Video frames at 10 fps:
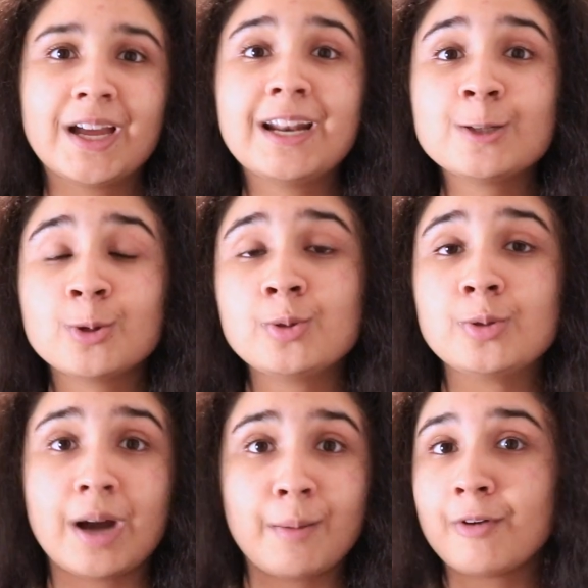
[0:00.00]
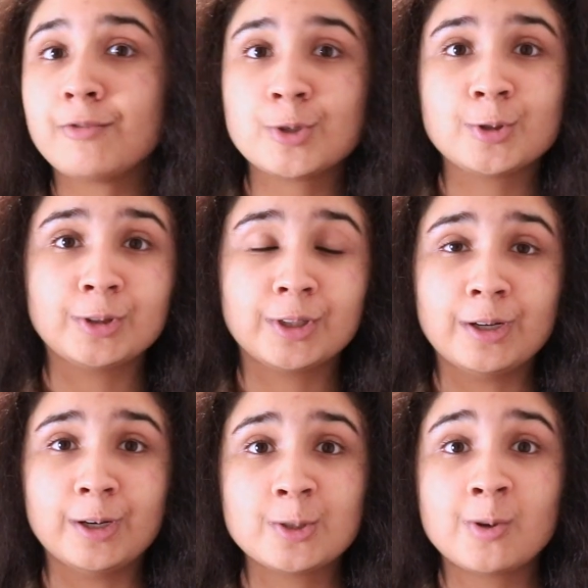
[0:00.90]
And I told you, I'm a visual
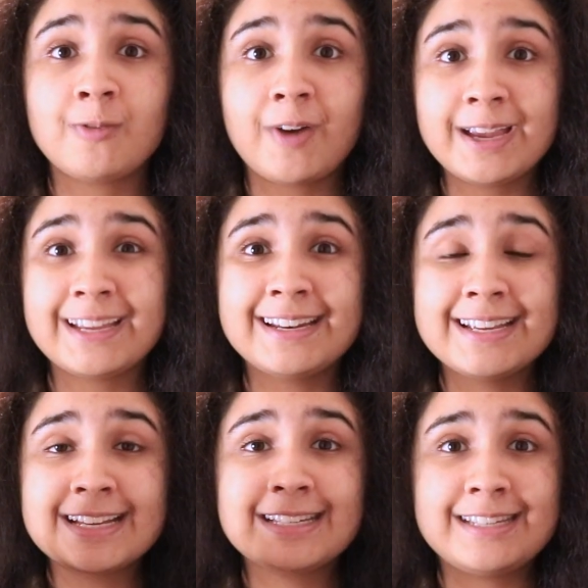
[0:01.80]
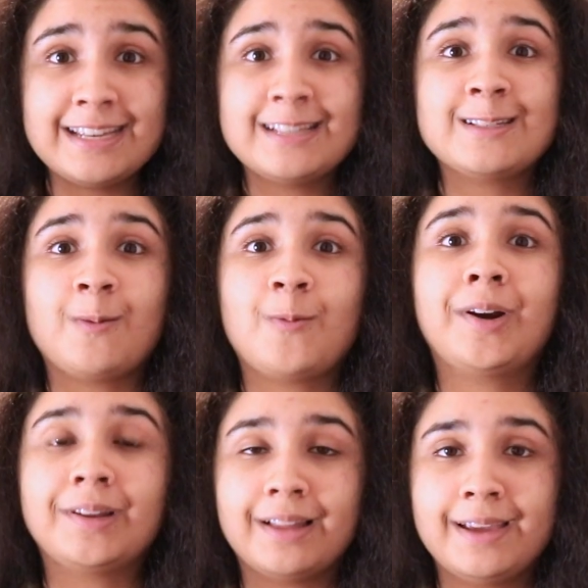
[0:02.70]
learner. So if I can see
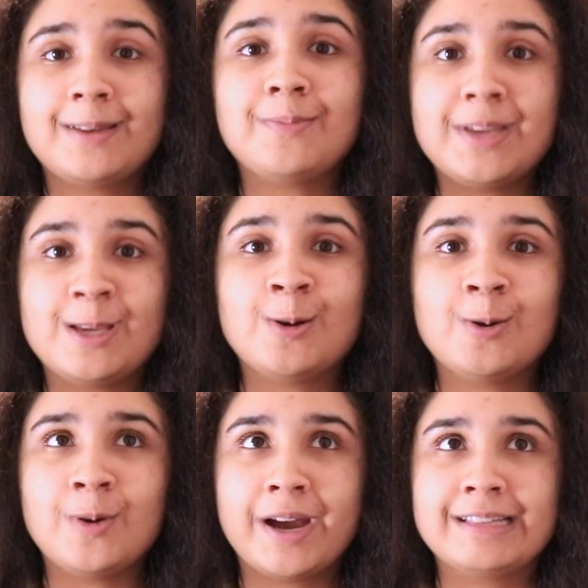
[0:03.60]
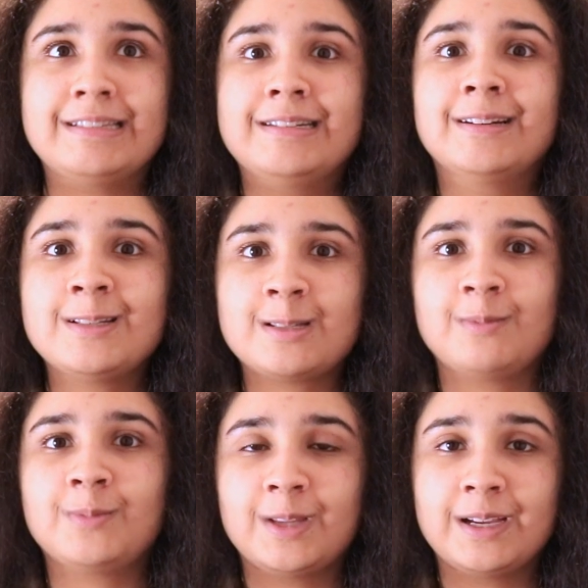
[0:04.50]
someone like me who has done
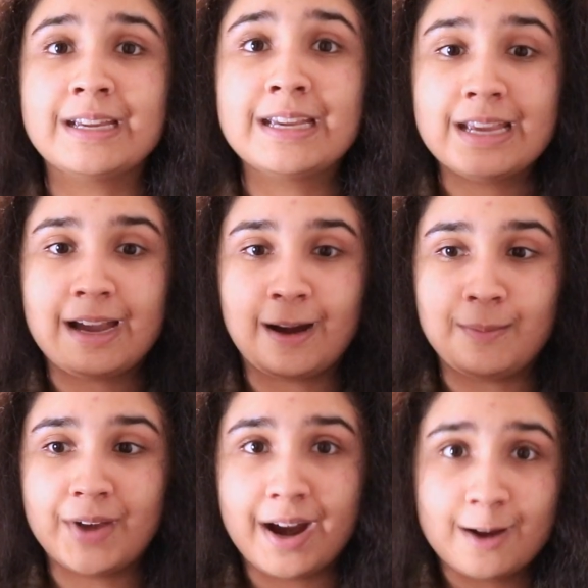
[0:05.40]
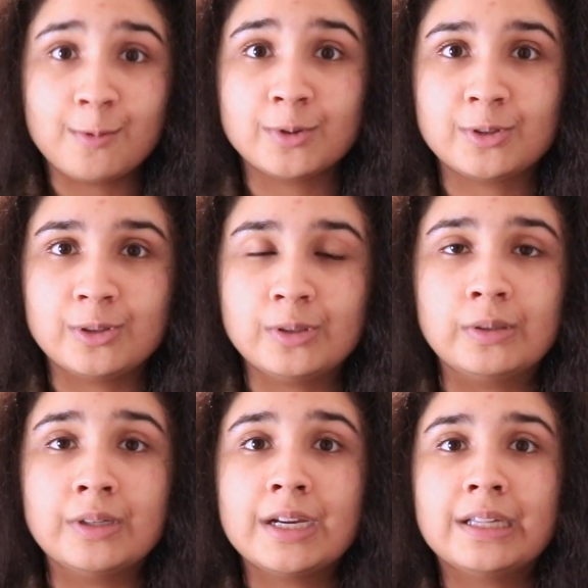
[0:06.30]
something that I want to
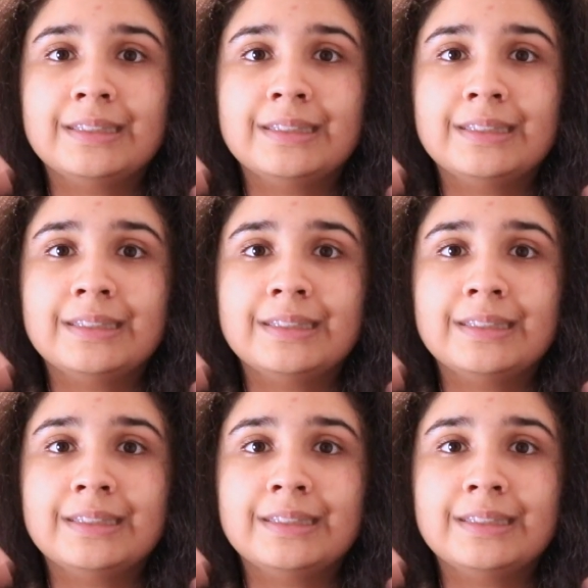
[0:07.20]
do,